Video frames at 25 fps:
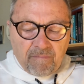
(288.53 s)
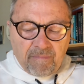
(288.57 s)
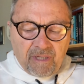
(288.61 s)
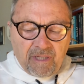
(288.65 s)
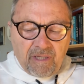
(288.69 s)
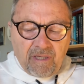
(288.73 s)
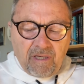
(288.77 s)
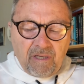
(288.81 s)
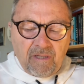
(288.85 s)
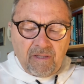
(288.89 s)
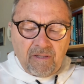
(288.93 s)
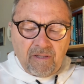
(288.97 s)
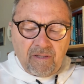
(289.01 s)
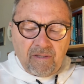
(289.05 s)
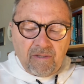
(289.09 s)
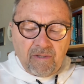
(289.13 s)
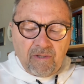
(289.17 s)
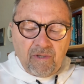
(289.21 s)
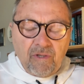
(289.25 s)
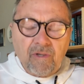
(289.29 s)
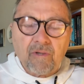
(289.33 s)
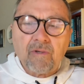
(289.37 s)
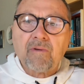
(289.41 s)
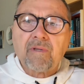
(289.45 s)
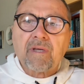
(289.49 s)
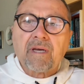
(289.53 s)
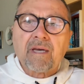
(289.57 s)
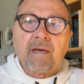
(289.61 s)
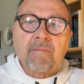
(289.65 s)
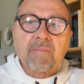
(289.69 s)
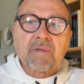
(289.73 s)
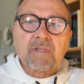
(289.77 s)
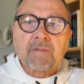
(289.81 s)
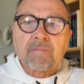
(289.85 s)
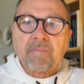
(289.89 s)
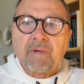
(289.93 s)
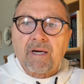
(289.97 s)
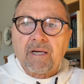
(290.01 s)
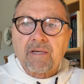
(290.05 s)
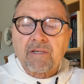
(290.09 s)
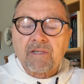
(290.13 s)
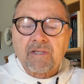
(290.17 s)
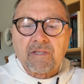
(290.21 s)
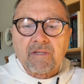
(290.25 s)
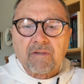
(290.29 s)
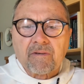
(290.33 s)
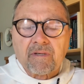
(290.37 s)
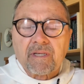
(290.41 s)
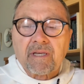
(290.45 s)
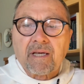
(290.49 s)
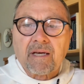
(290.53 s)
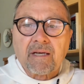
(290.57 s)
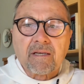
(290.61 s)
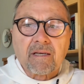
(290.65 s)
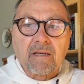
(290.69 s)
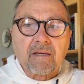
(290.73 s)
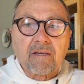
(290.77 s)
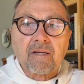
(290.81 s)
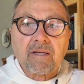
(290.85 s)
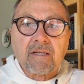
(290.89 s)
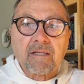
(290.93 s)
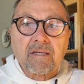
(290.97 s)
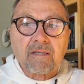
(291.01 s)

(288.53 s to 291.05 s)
but he knew the Hemis Monastery and had a